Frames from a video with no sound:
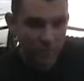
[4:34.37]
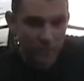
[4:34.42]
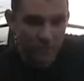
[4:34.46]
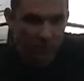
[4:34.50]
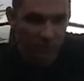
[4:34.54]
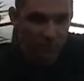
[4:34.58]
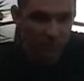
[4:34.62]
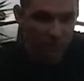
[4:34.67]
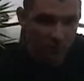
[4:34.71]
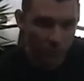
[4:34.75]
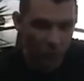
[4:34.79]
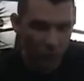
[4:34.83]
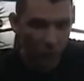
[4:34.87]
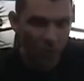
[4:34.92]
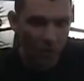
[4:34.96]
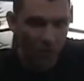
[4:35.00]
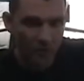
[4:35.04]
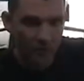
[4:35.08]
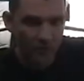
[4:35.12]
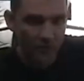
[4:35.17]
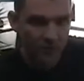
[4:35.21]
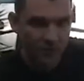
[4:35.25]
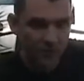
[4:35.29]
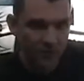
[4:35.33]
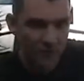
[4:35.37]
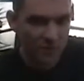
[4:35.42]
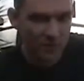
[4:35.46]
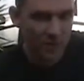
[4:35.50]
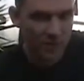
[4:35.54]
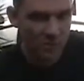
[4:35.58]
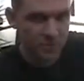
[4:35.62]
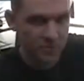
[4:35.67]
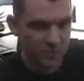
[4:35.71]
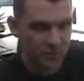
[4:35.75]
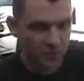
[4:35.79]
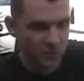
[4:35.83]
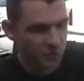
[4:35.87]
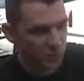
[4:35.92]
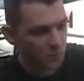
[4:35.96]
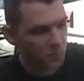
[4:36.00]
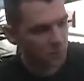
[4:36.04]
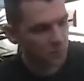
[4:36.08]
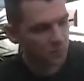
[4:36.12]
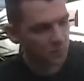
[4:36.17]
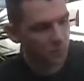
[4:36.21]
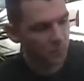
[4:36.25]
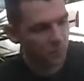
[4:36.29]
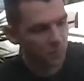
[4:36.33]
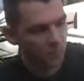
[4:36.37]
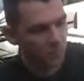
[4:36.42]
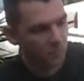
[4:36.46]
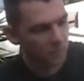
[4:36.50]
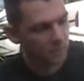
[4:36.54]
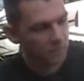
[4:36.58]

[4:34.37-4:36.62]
through water if I was in a swimming pool.